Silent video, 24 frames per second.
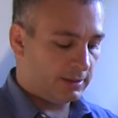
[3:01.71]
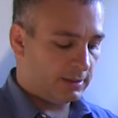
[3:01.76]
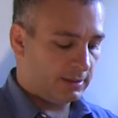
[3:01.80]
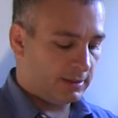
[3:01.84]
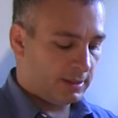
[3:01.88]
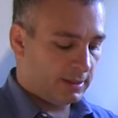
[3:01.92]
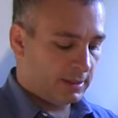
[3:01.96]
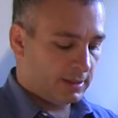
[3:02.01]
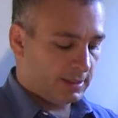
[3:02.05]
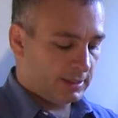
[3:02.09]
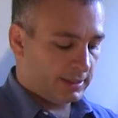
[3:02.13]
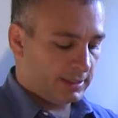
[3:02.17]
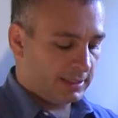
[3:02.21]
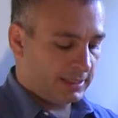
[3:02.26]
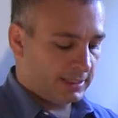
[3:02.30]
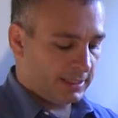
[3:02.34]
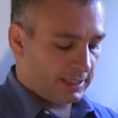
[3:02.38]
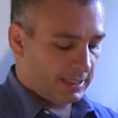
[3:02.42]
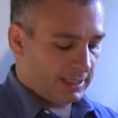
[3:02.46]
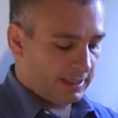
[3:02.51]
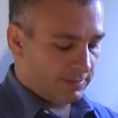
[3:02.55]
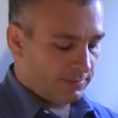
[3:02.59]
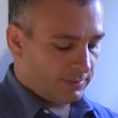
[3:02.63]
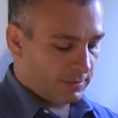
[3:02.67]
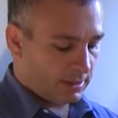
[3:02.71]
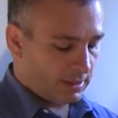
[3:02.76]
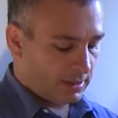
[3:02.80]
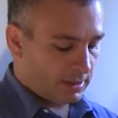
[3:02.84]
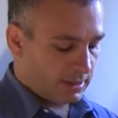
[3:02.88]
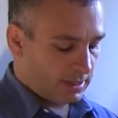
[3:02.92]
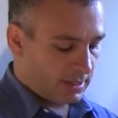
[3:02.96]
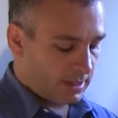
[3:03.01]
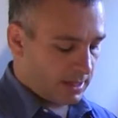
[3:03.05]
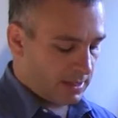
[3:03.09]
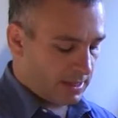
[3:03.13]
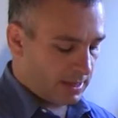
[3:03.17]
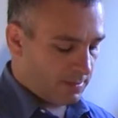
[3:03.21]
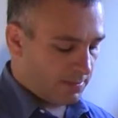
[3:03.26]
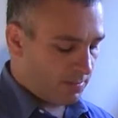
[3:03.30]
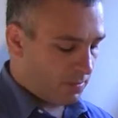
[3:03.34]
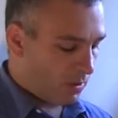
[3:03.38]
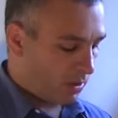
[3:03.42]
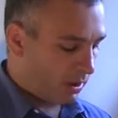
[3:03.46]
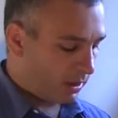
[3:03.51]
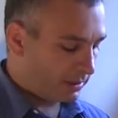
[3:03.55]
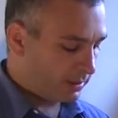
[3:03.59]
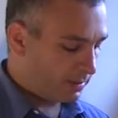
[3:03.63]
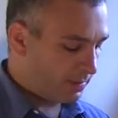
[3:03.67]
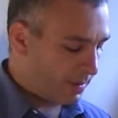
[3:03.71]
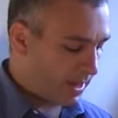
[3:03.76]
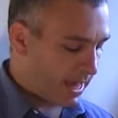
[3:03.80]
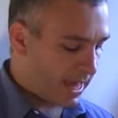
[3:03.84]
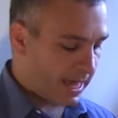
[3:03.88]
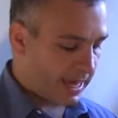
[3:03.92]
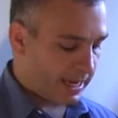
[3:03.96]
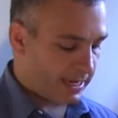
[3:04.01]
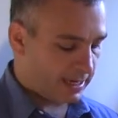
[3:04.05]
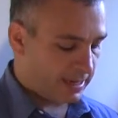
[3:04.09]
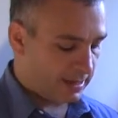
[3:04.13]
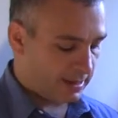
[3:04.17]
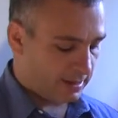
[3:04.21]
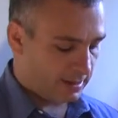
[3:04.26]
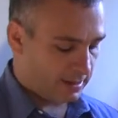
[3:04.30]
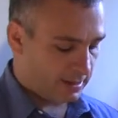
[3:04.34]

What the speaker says: the seam and then mark the bag.